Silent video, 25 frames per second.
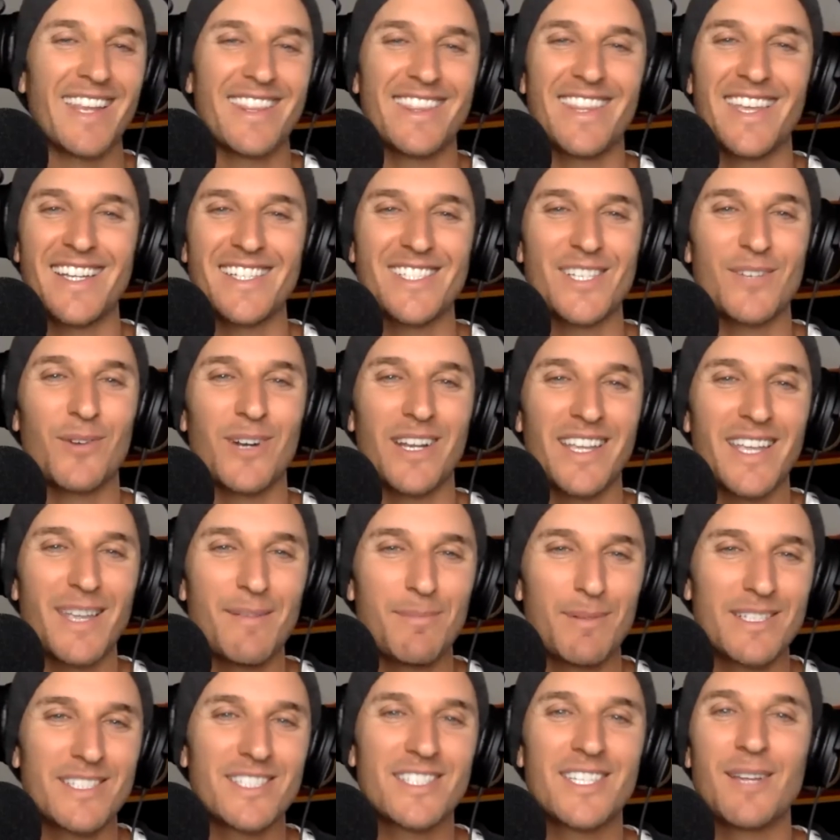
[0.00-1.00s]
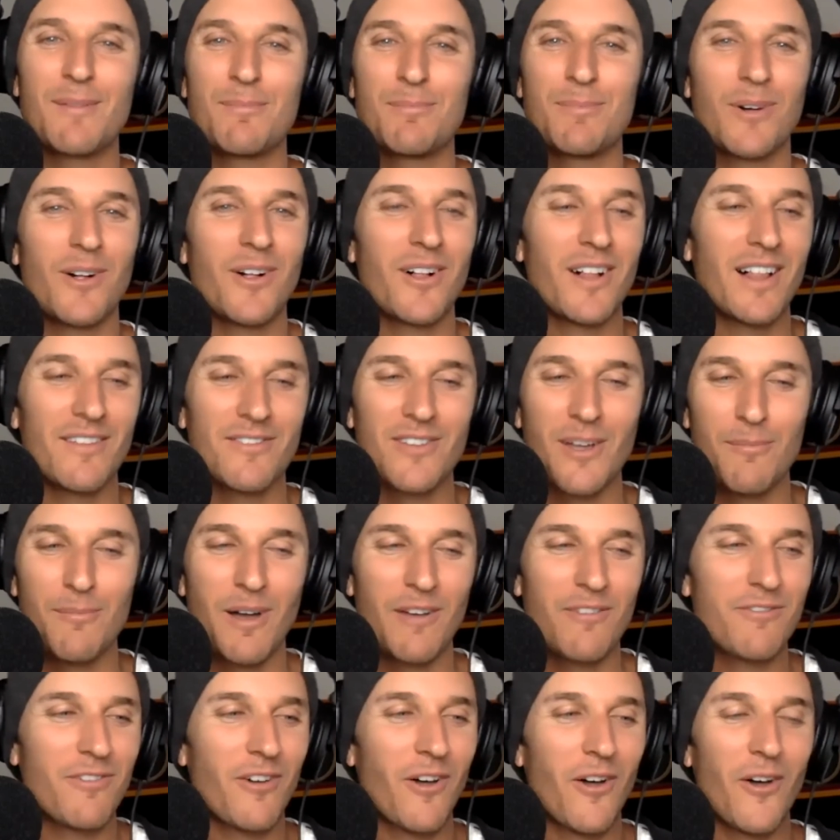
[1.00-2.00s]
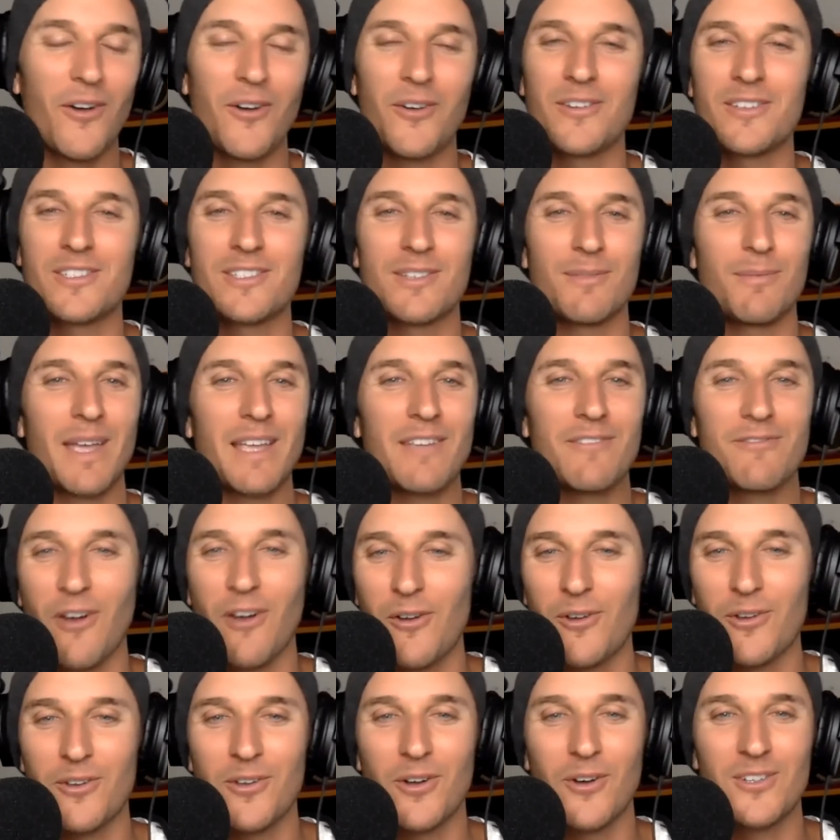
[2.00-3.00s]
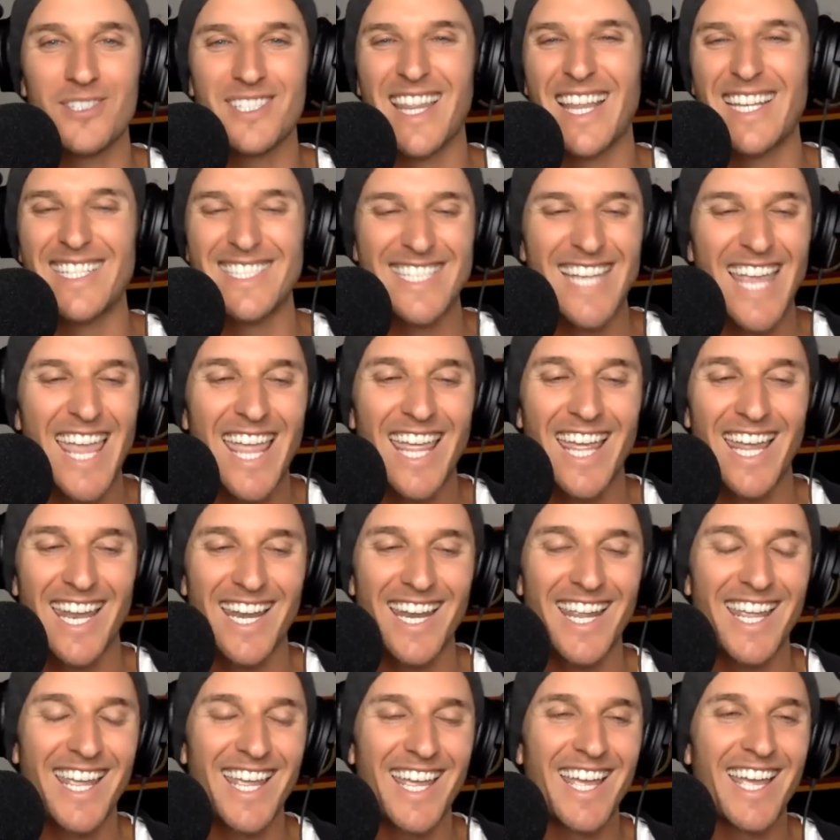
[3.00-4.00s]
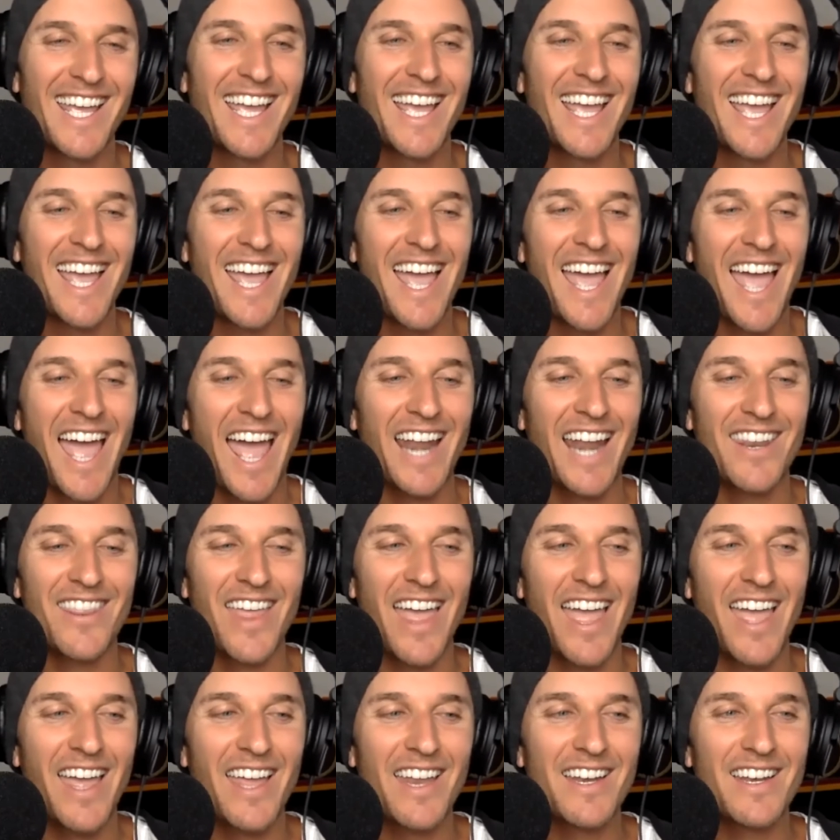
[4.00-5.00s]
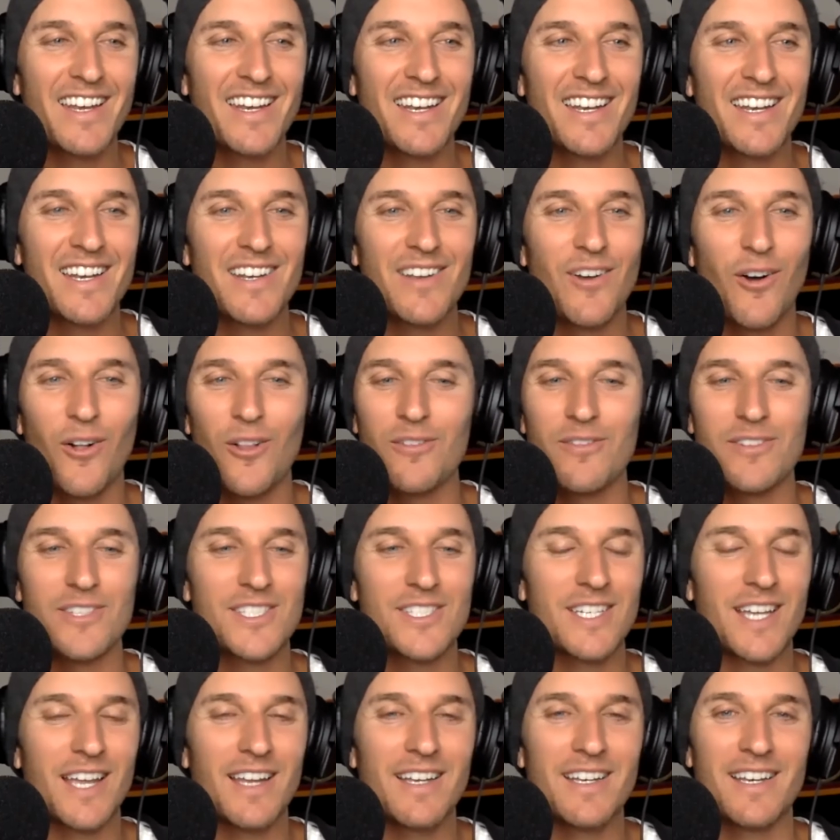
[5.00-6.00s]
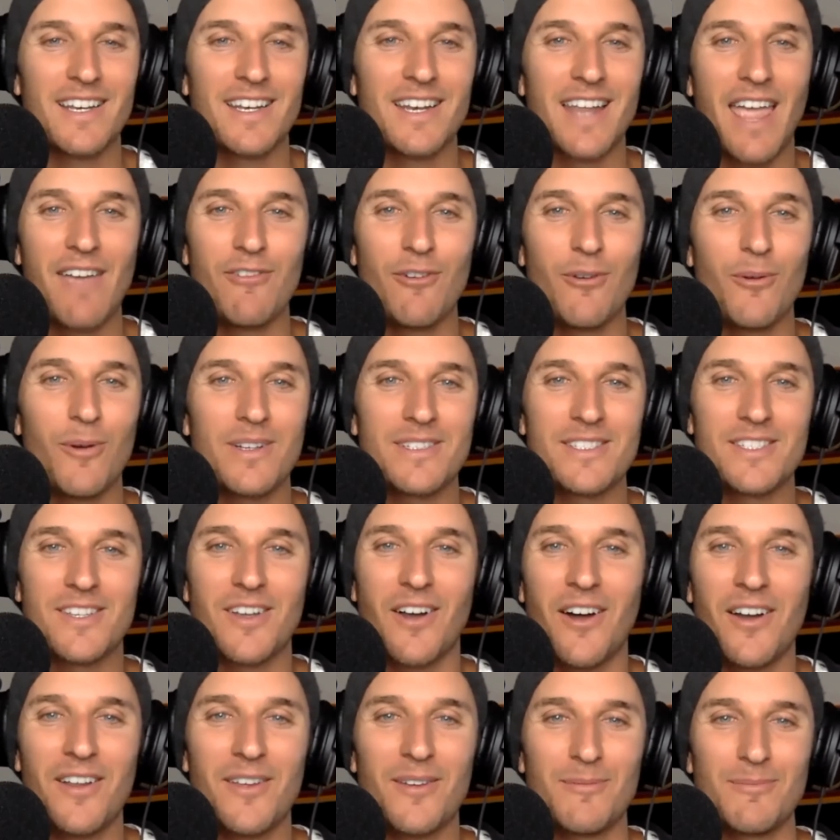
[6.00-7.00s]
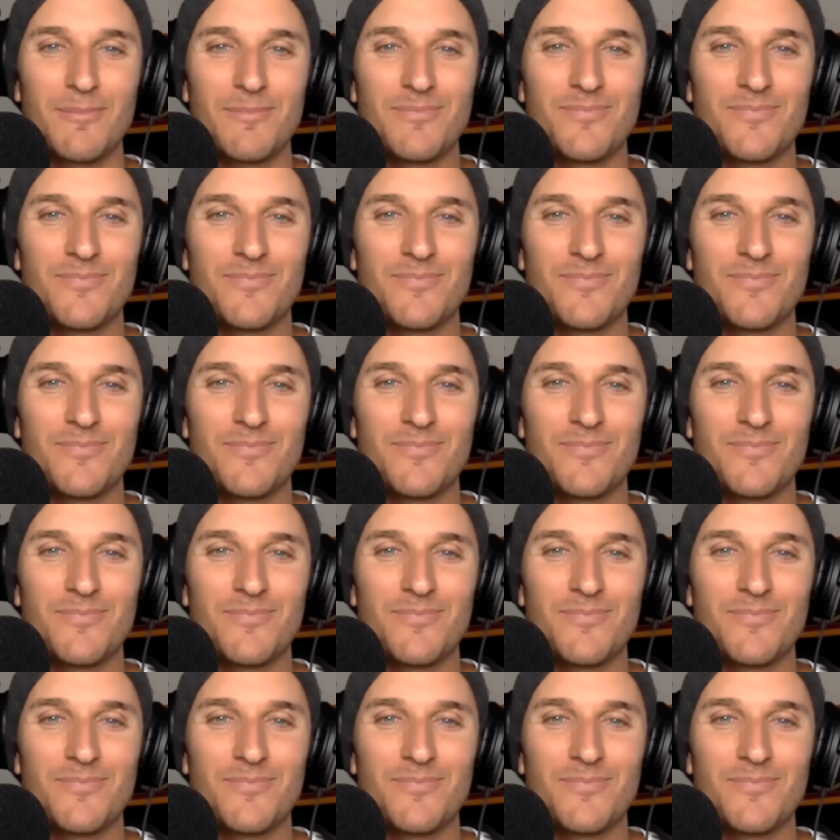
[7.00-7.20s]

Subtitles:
things. I want to keep it simple. I've got my phone to make phone calls. That's it. And then all of a sudden, everyone's got them.